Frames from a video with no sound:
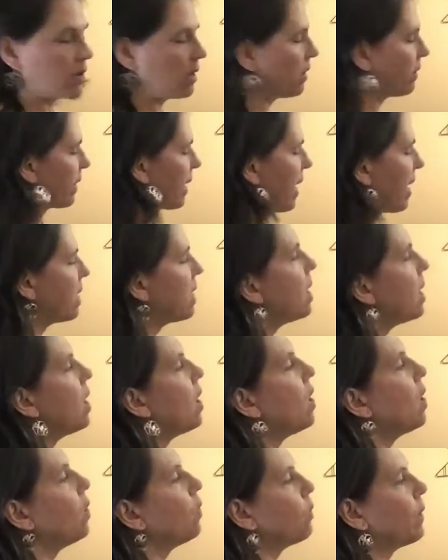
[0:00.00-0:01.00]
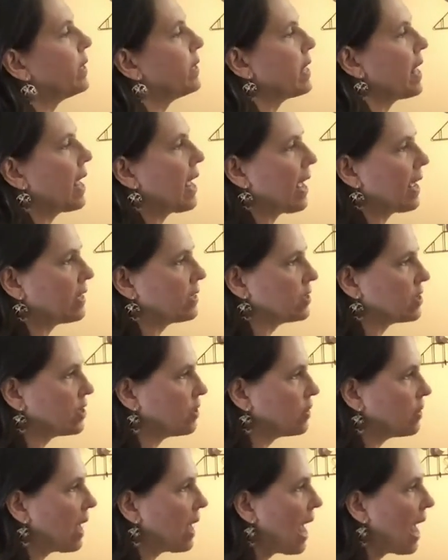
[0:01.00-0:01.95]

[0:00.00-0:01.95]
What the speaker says: okay? 1 and 2